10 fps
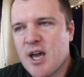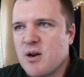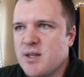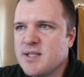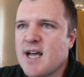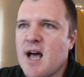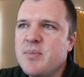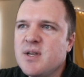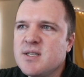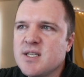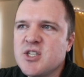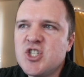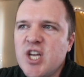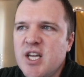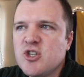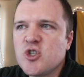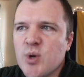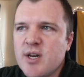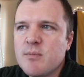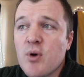out at the top is exchange
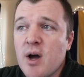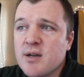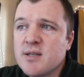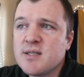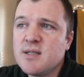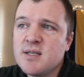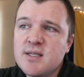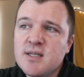traded products. This